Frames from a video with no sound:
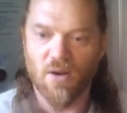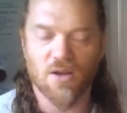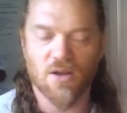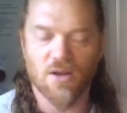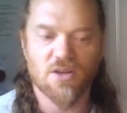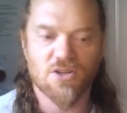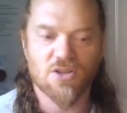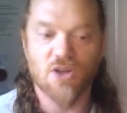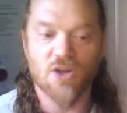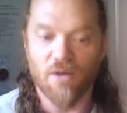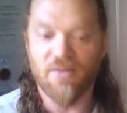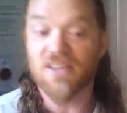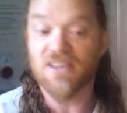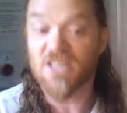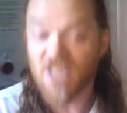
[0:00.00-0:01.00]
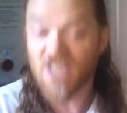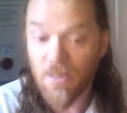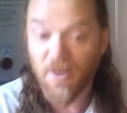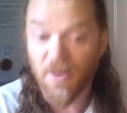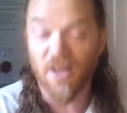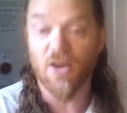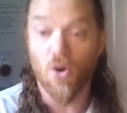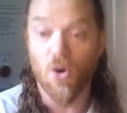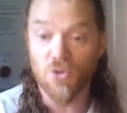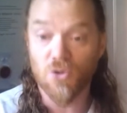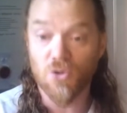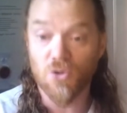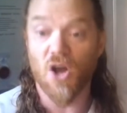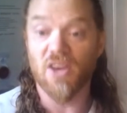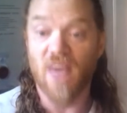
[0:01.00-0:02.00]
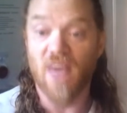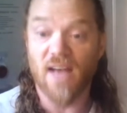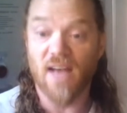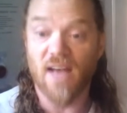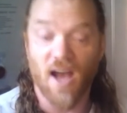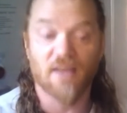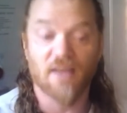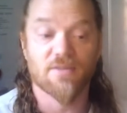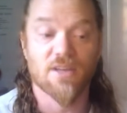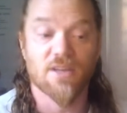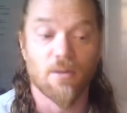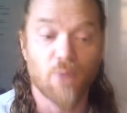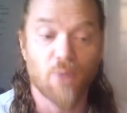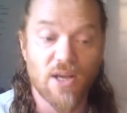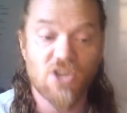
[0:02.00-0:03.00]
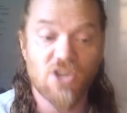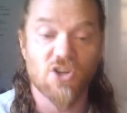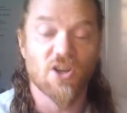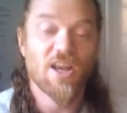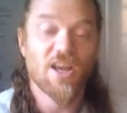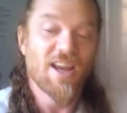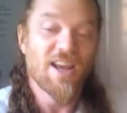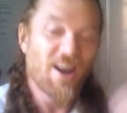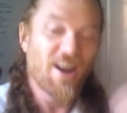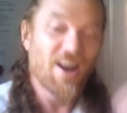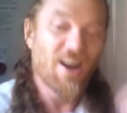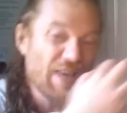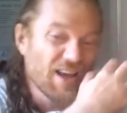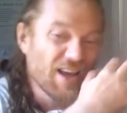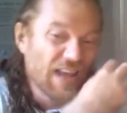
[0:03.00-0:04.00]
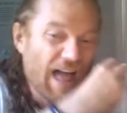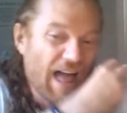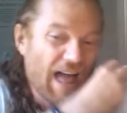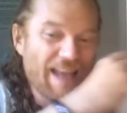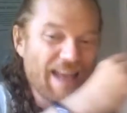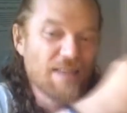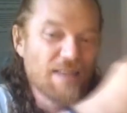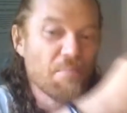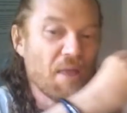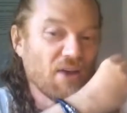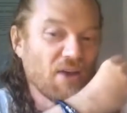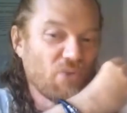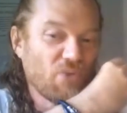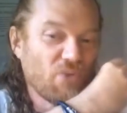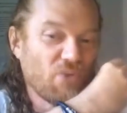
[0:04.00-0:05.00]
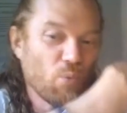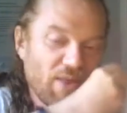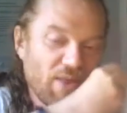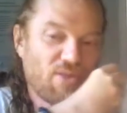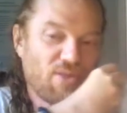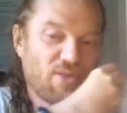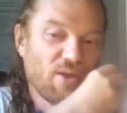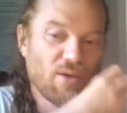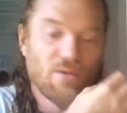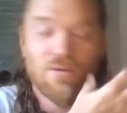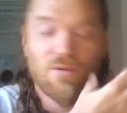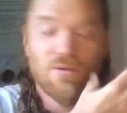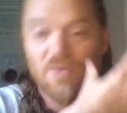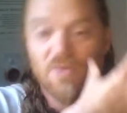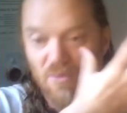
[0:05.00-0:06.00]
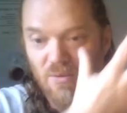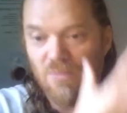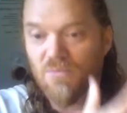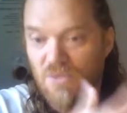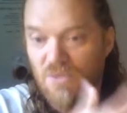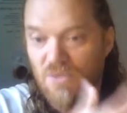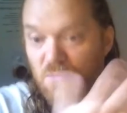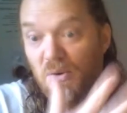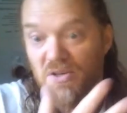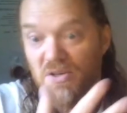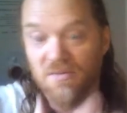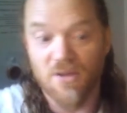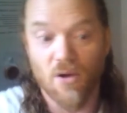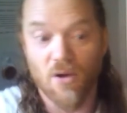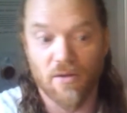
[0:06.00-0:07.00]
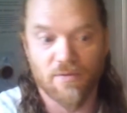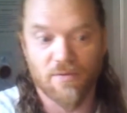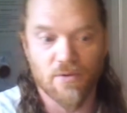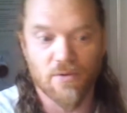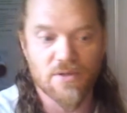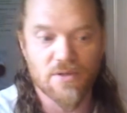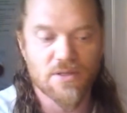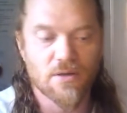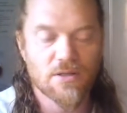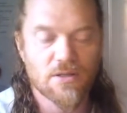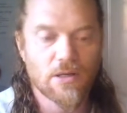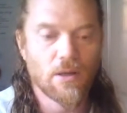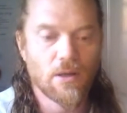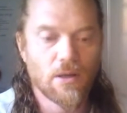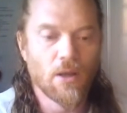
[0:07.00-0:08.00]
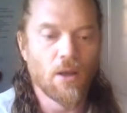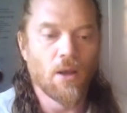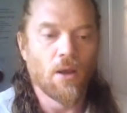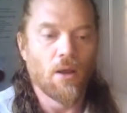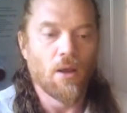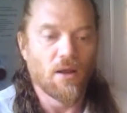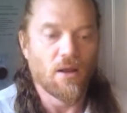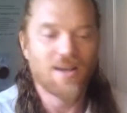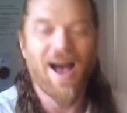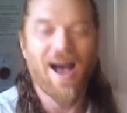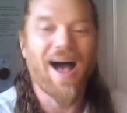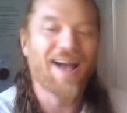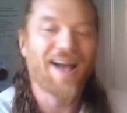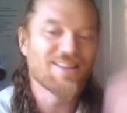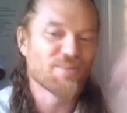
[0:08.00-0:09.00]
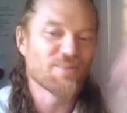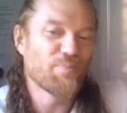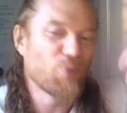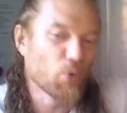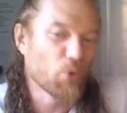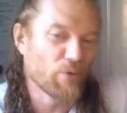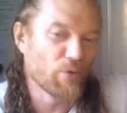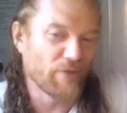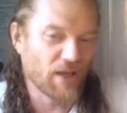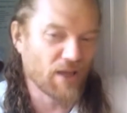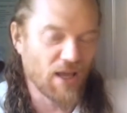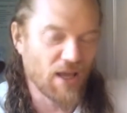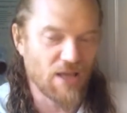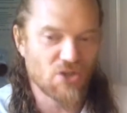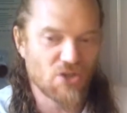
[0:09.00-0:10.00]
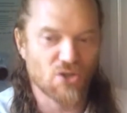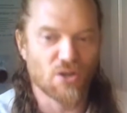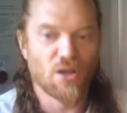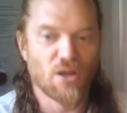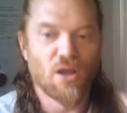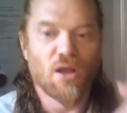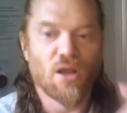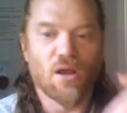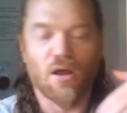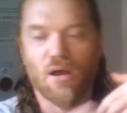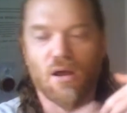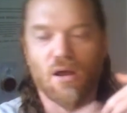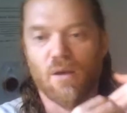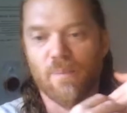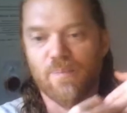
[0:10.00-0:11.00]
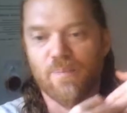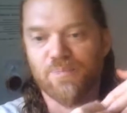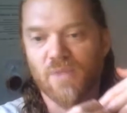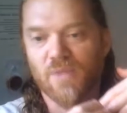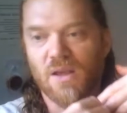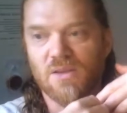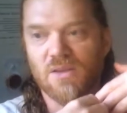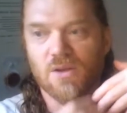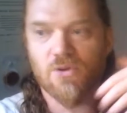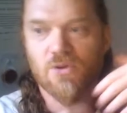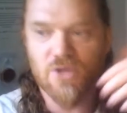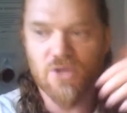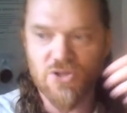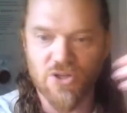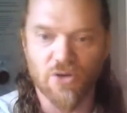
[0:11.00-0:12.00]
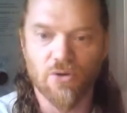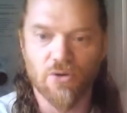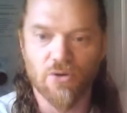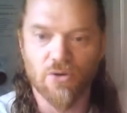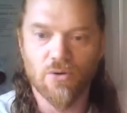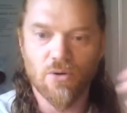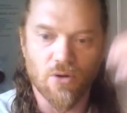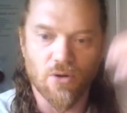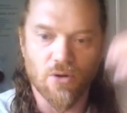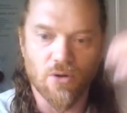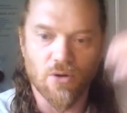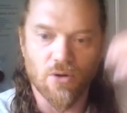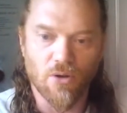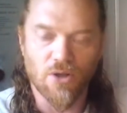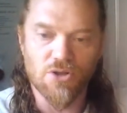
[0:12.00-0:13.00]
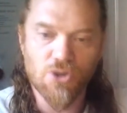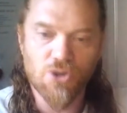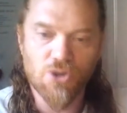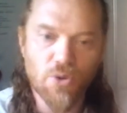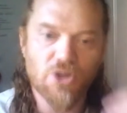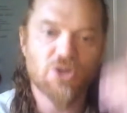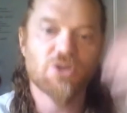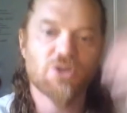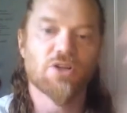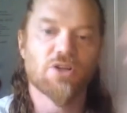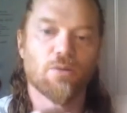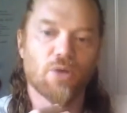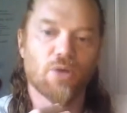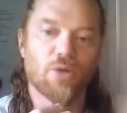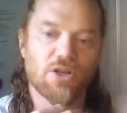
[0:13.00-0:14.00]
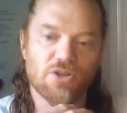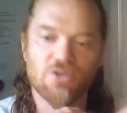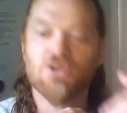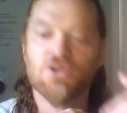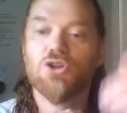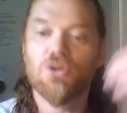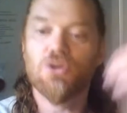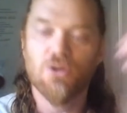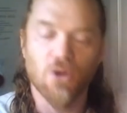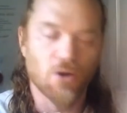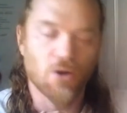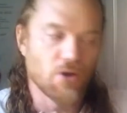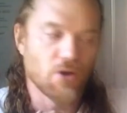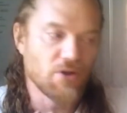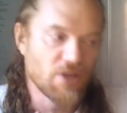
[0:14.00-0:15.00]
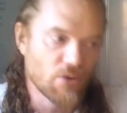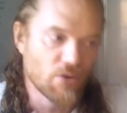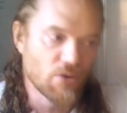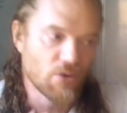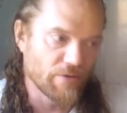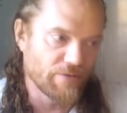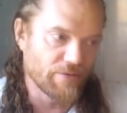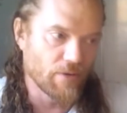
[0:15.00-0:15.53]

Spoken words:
stuff that typically goes on in that kind of celebration. A realignment with spirits of the earth, for instance, kind of purification. In the Christian and Jewish celebrations, the year of